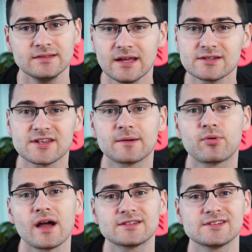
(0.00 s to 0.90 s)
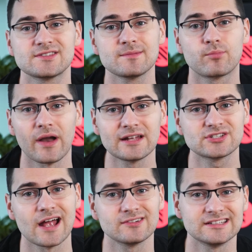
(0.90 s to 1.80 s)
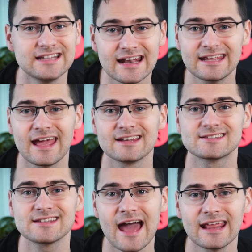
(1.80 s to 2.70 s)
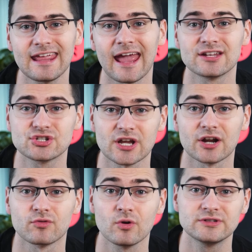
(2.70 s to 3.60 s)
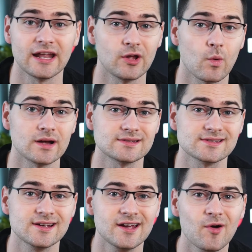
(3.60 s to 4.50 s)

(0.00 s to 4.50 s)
Data center proxies then branch out to dedicated static and shared rotating ones